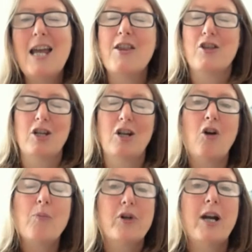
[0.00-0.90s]
there's a
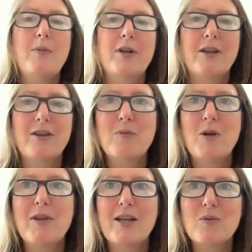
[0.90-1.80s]
lot of prep, and I think
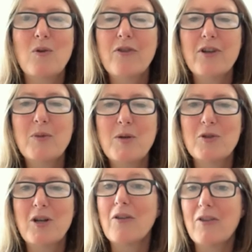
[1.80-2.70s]
maybe that's one thing people
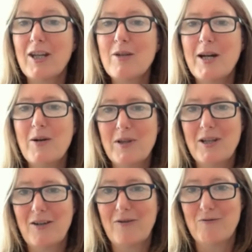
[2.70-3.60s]
don't think about when
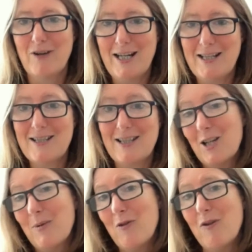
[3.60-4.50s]
they're
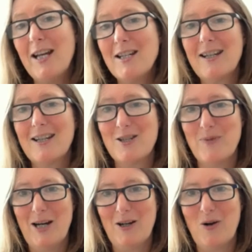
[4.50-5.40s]
thinking about raising. It's
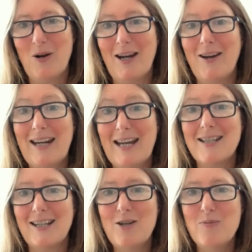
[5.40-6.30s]
about going out and
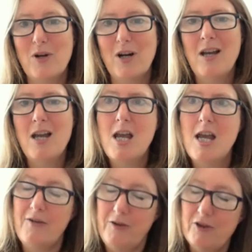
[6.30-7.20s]
getting it. But
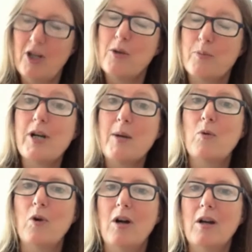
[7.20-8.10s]
if you've done the
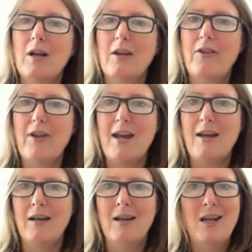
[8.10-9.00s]
prep work,
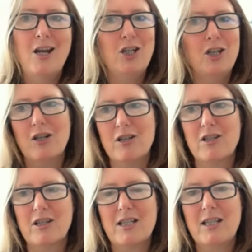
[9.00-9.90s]
then you're going to
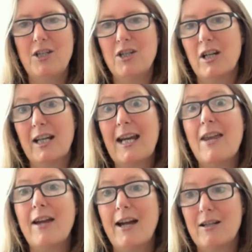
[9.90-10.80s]
succeed. You're going to
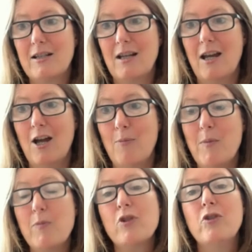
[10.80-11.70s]
get that
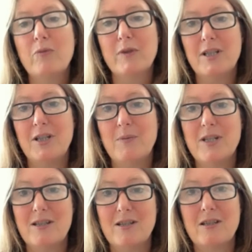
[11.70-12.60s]
improvement in your
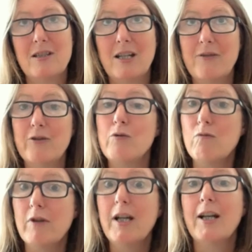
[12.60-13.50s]
business delivery
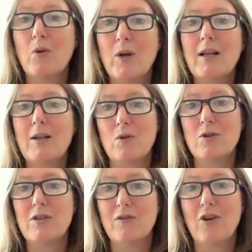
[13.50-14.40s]
really quickly
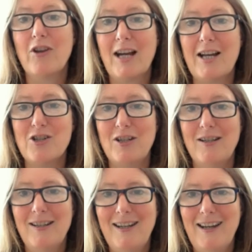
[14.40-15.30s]
once you've got the cash
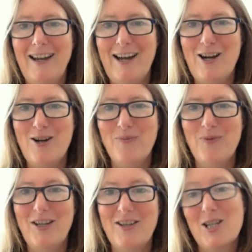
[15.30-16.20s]
in.
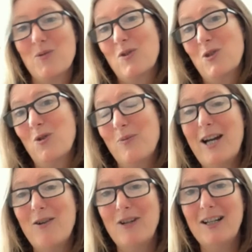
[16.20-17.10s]
And that's what it's all
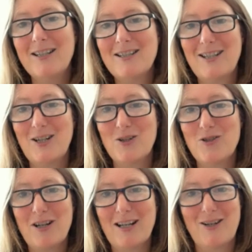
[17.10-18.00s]
about, really. It's, you know, it's
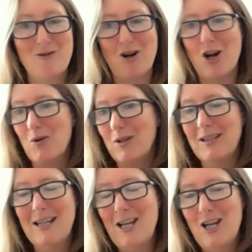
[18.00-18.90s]
trying to grow
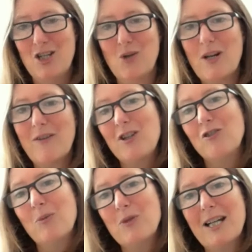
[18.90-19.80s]
and do whatever
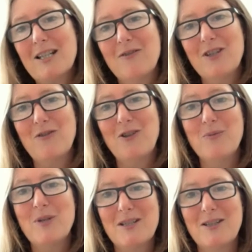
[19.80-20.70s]
your objective is for your
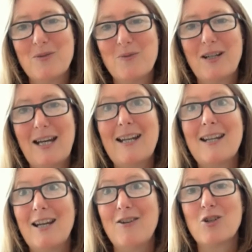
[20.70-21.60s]
business, but
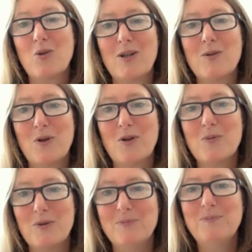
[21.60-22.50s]
getting there as quick as
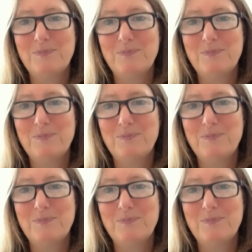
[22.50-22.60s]
possible.